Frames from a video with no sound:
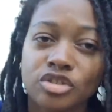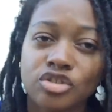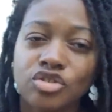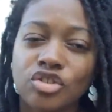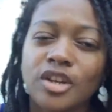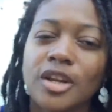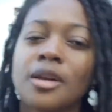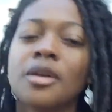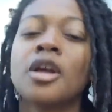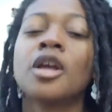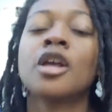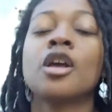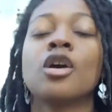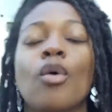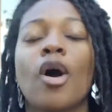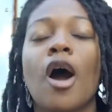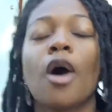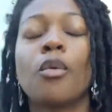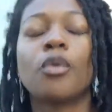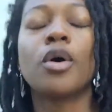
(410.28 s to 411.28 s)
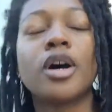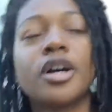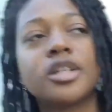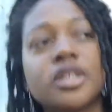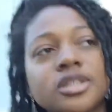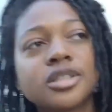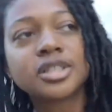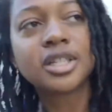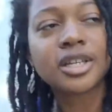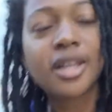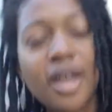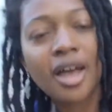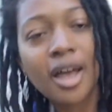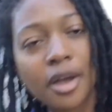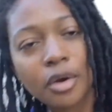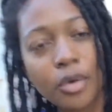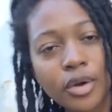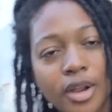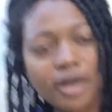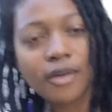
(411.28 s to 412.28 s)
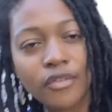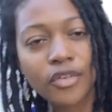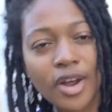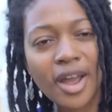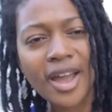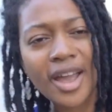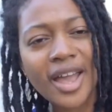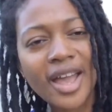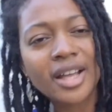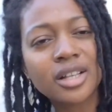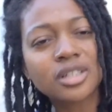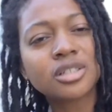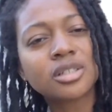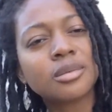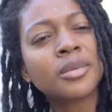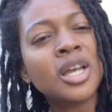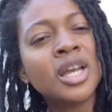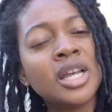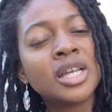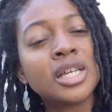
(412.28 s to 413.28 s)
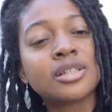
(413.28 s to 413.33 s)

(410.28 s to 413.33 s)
street where I was, the guy or whatever, I asked him,